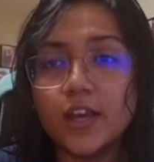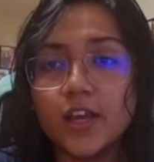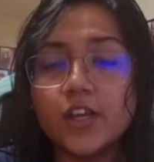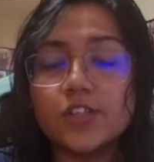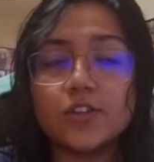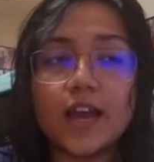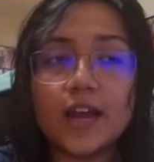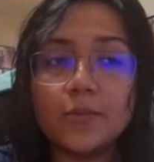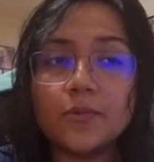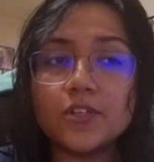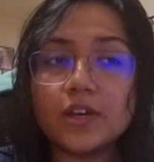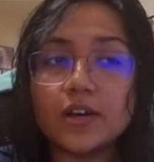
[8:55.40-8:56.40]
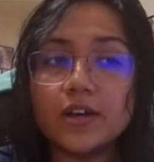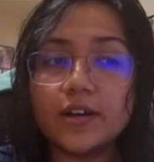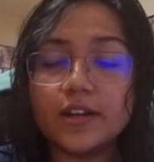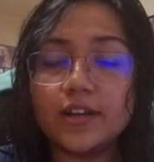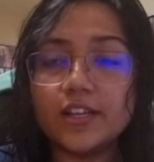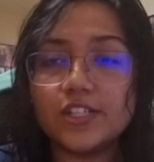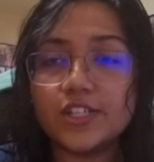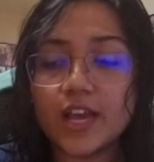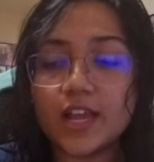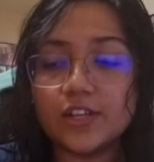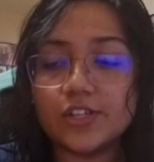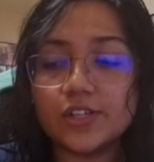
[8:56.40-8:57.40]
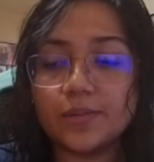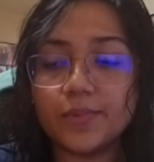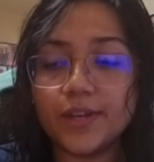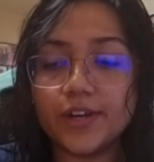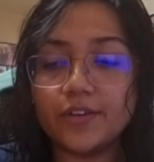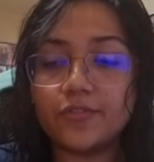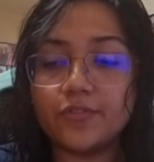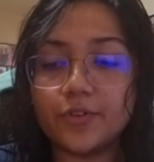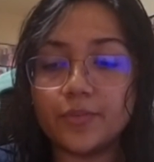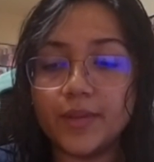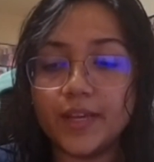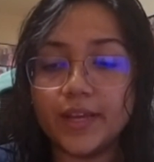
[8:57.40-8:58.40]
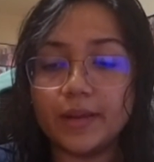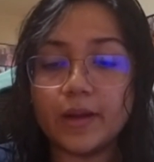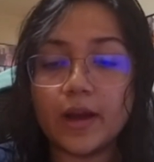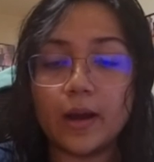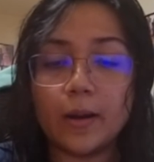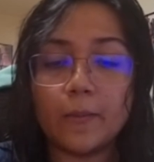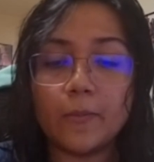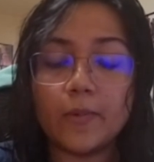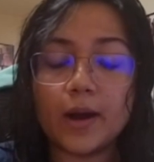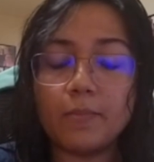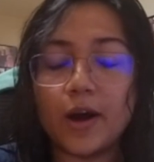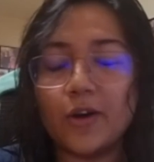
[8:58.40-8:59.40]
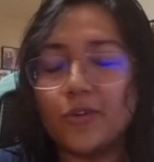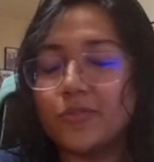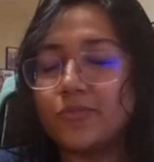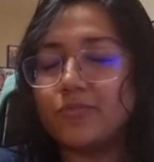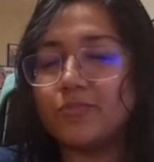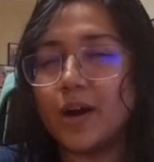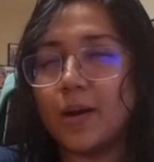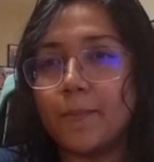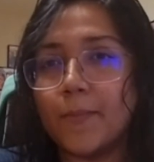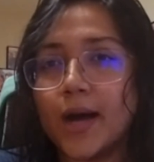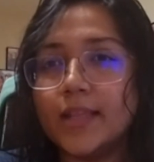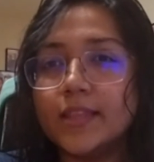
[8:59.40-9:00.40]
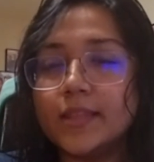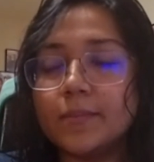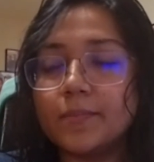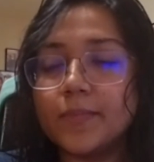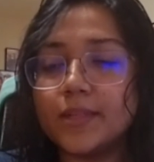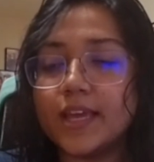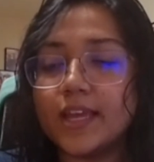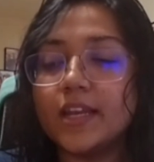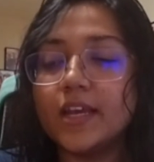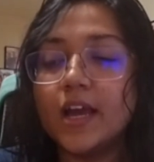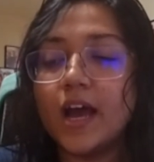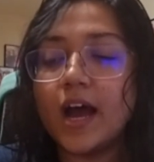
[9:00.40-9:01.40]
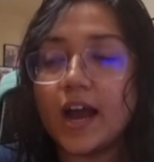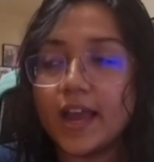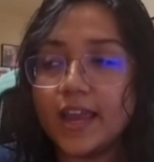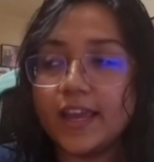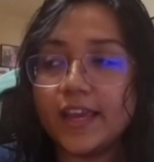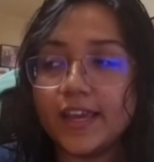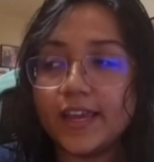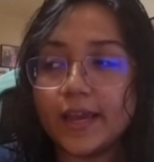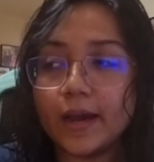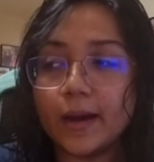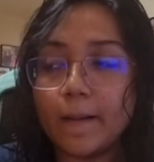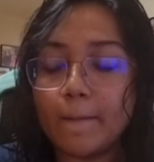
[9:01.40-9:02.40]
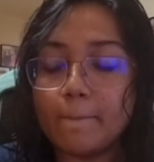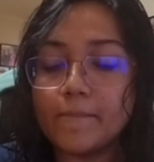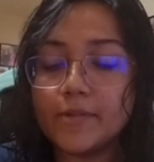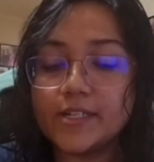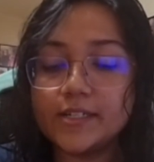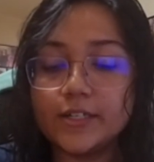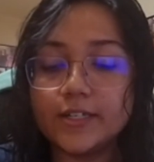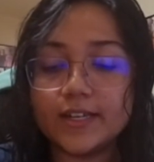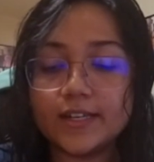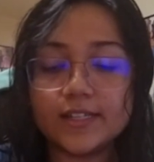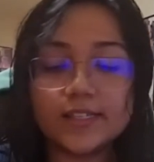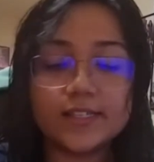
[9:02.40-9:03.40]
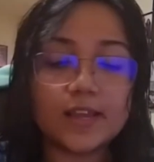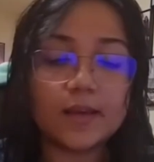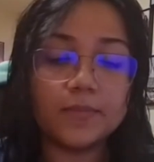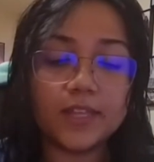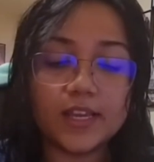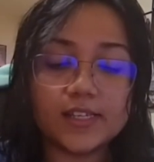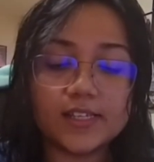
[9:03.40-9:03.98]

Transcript: So that was a really challenging period for me, um, about a month. But then I uh, did some things